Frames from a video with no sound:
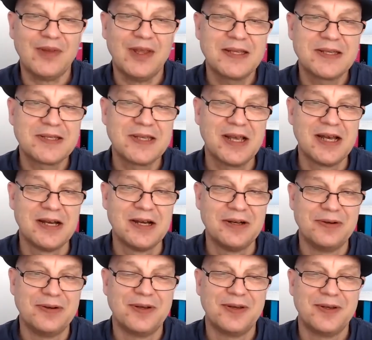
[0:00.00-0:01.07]

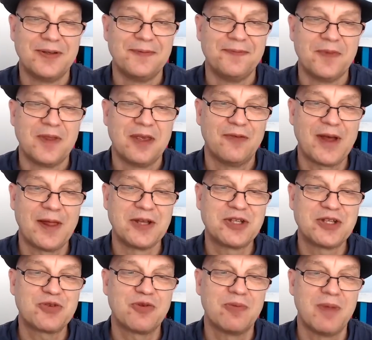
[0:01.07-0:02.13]
So, in fact, that
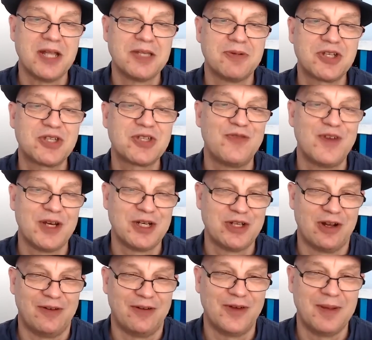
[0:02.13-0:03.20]
just reminds me, just to finish
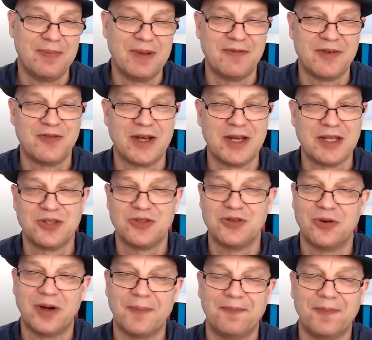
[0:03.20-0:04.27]
off, a bit of a funny
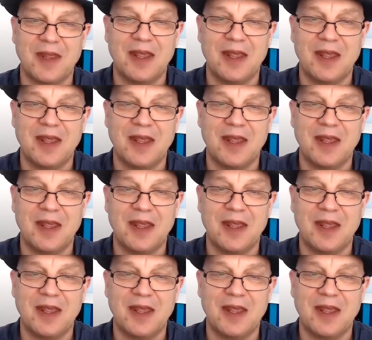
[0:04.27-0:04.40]
story.